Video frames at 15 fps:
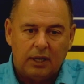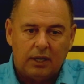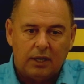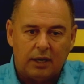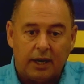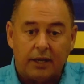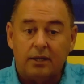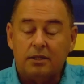
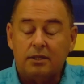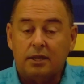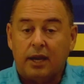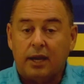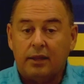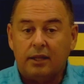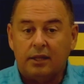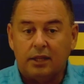I
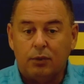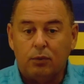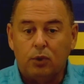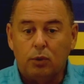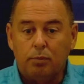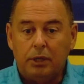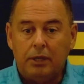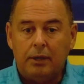understand that there
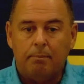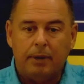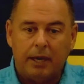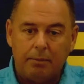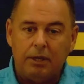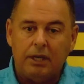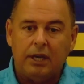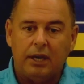will be
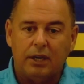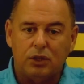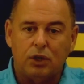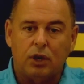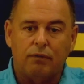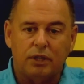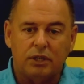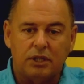baby care
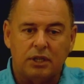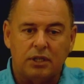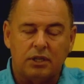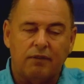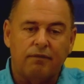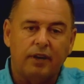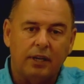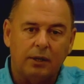services
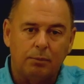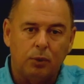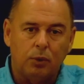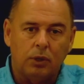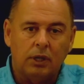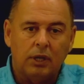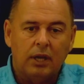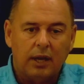
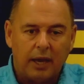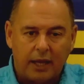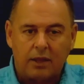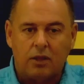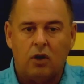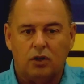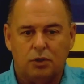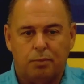available at
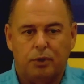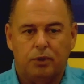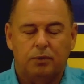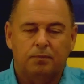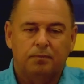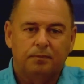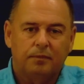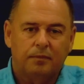the hospital.
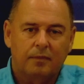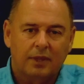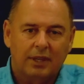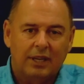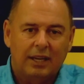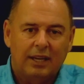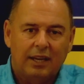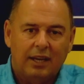
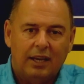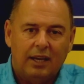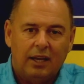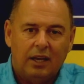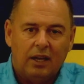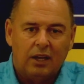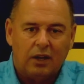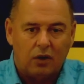
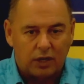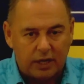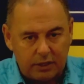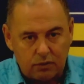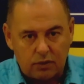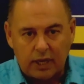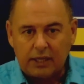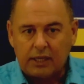On
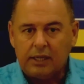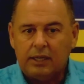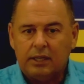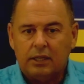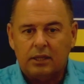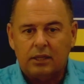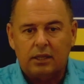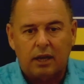Aitutaki,
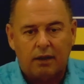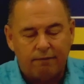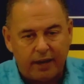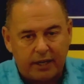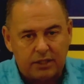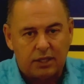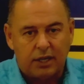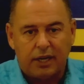a
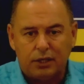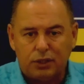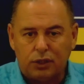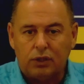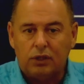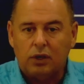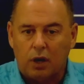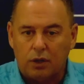
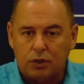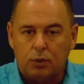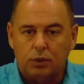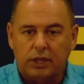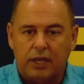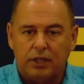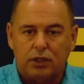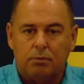vaccination
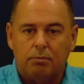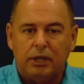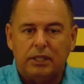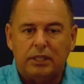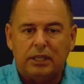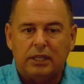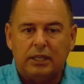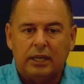consultation
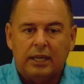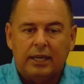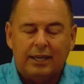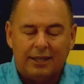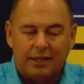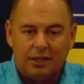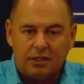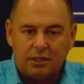meeting
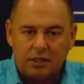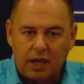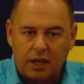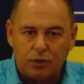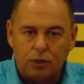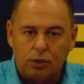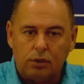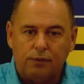is
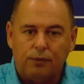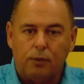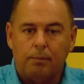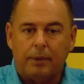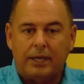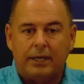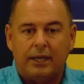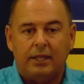scheduled for
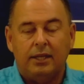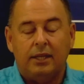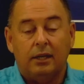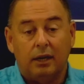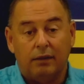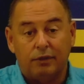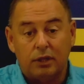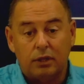Monday the
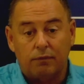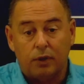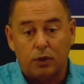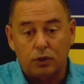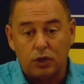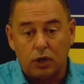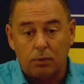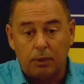11th of
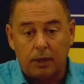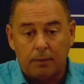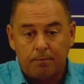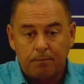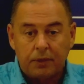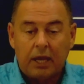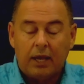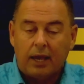October
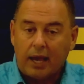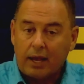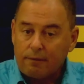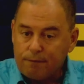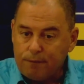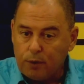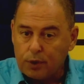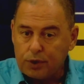
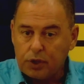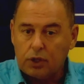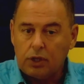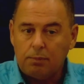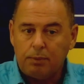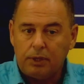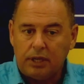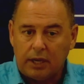at
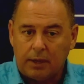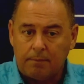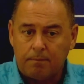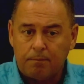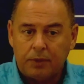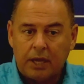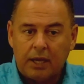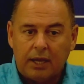4:30 p.m.
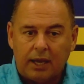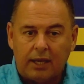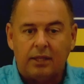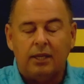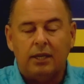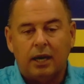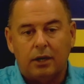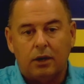at
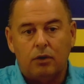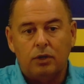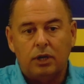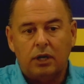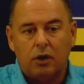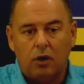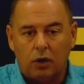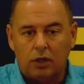the
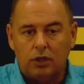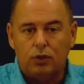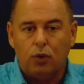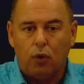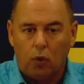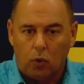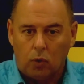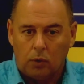Araura College
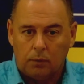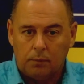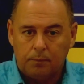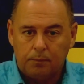Hall,